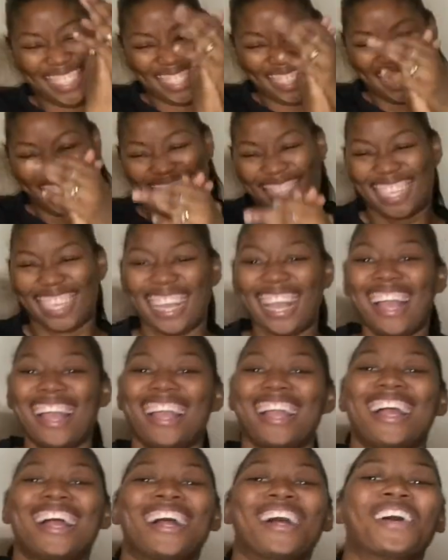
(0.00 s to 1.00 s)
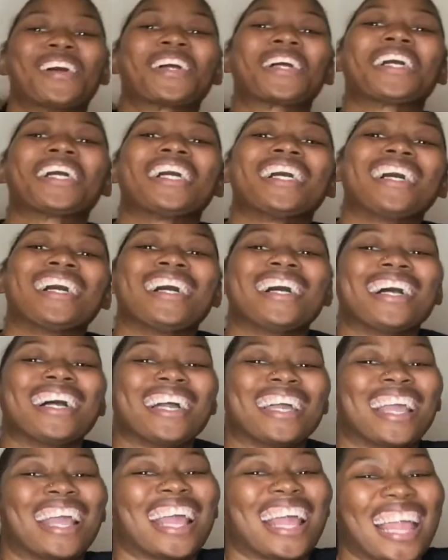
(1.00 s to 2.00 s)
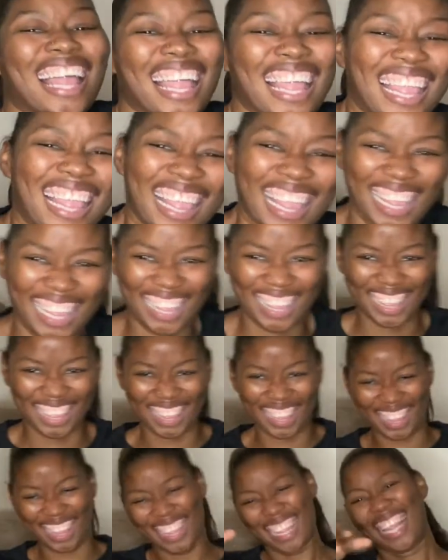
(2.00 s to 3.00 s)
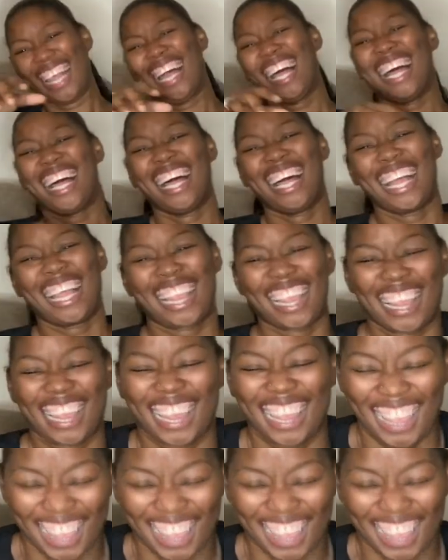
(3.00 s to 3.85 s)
This person isn't speaking.